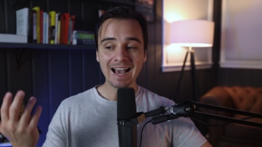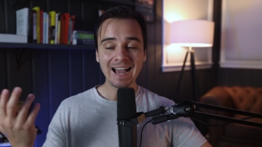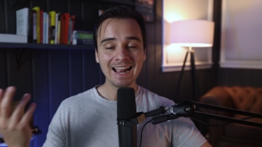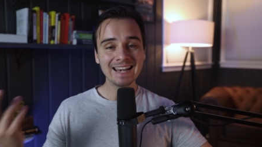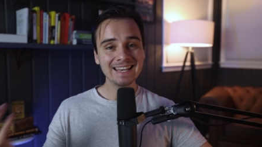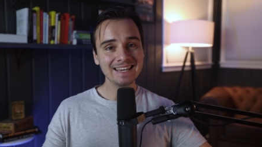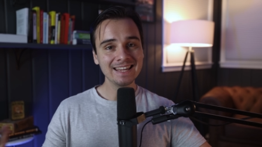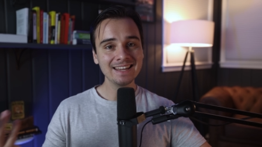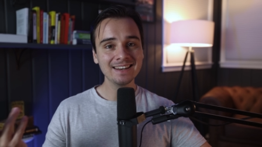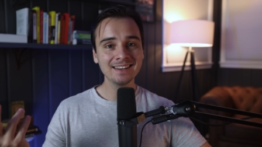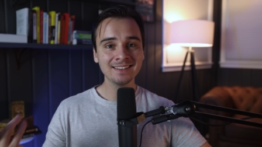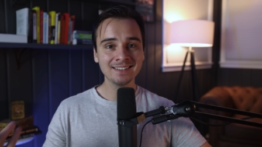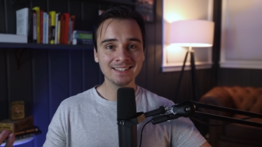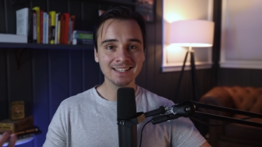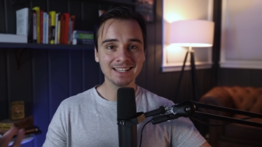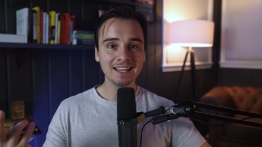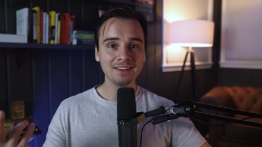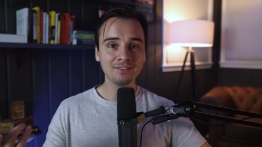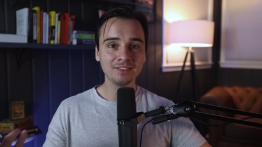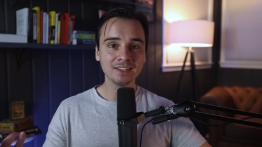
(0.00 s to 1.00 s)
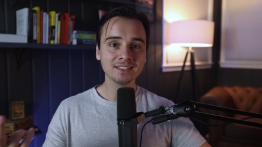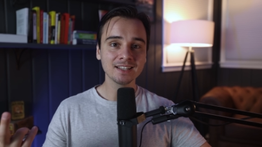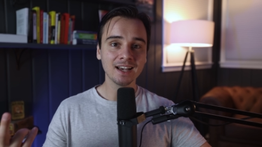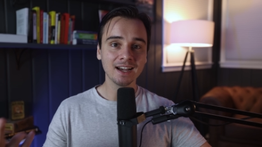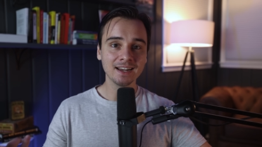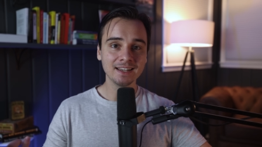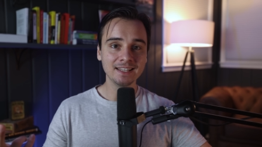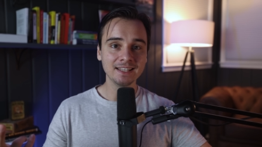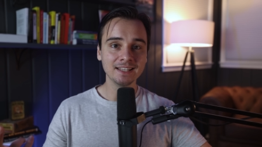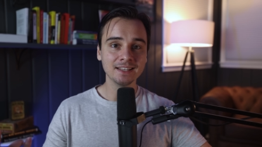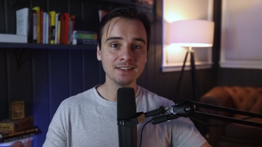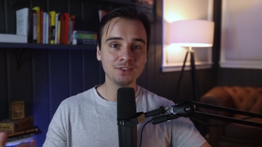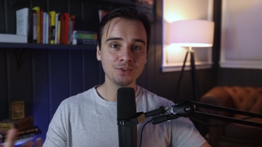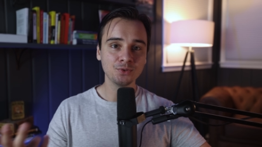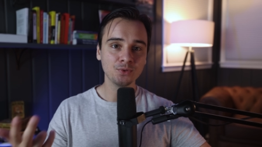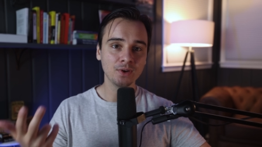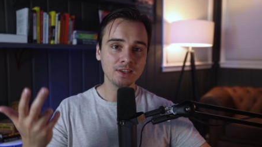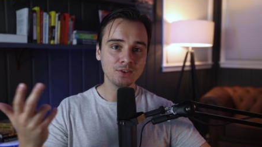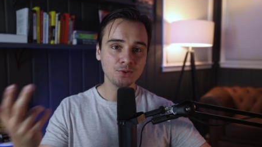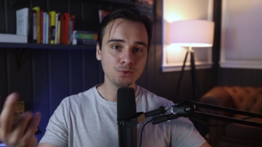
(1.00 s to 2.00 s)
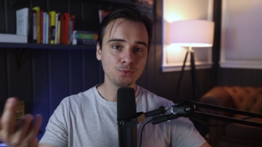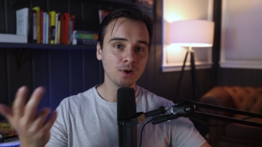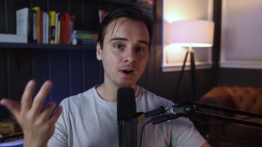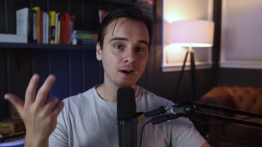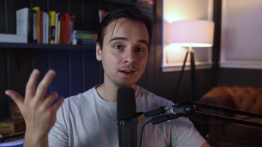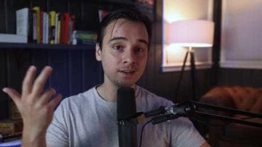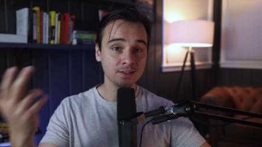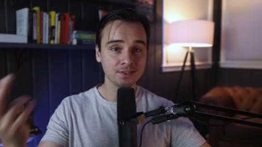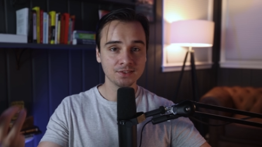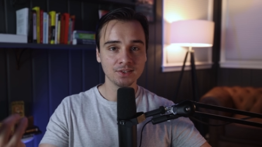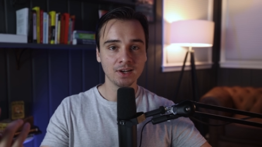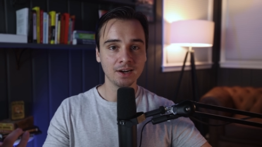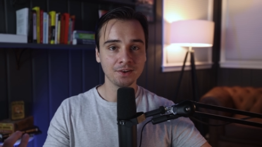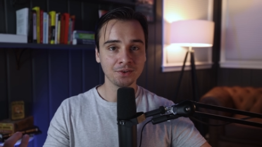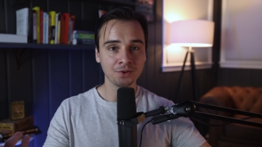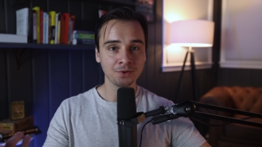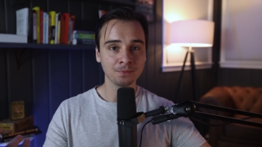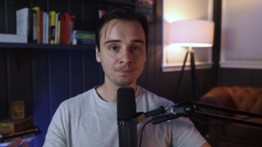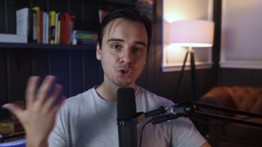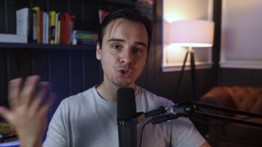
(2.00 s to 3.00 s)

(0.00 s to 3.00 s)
I needed to give this idea to a U I designer.